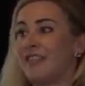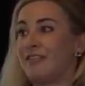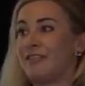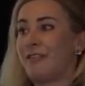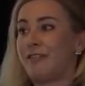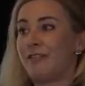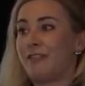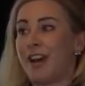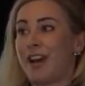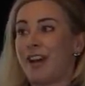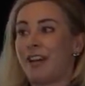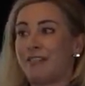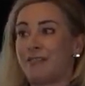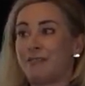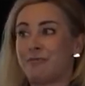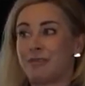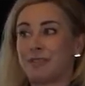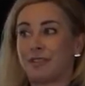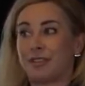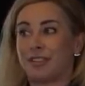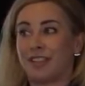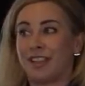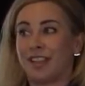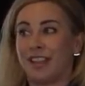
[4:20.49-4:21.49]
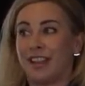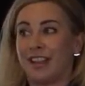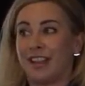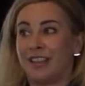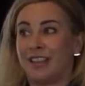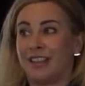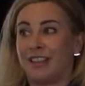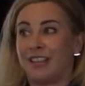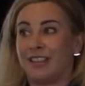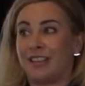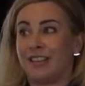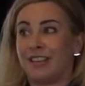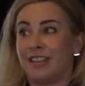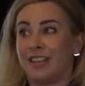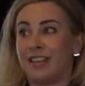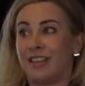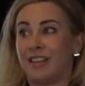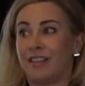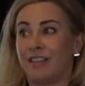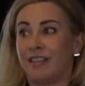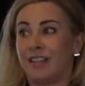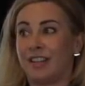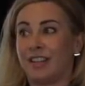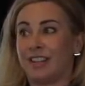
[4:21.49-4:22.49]
and 5%
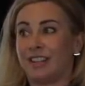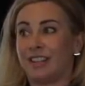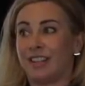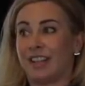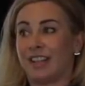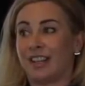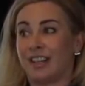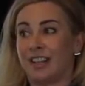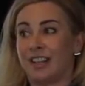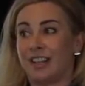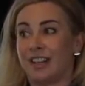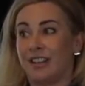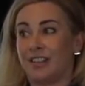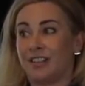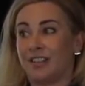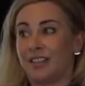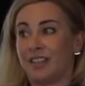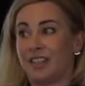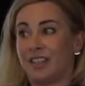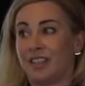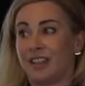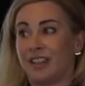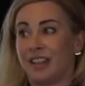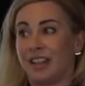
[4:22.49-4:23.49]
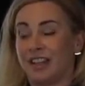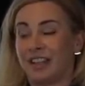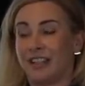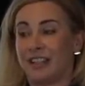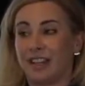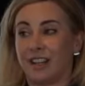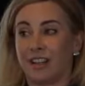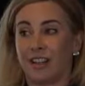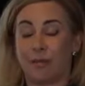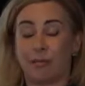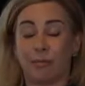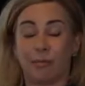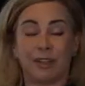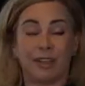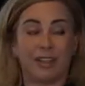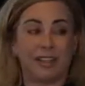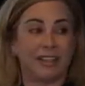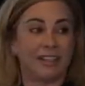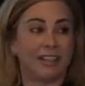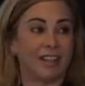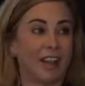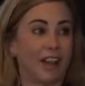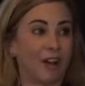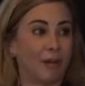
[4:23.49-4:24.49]
of executives in high-tech
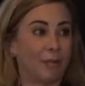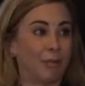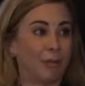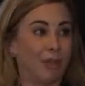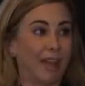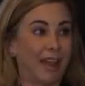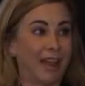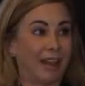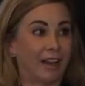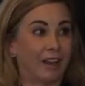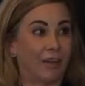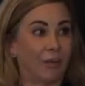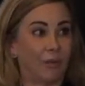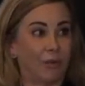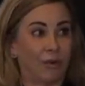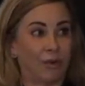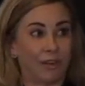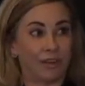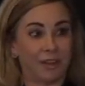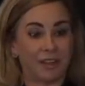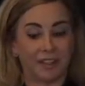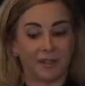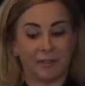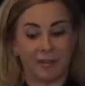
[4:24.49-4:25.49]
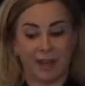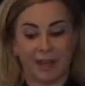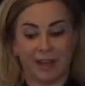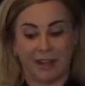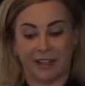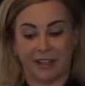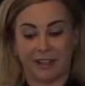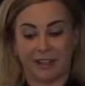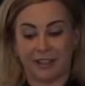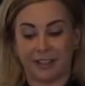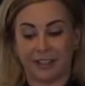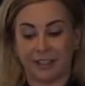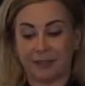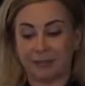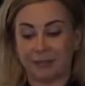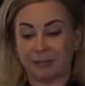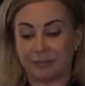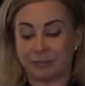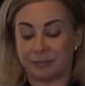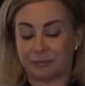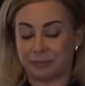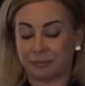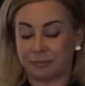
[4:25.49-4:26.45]
companies are black or Hispanic.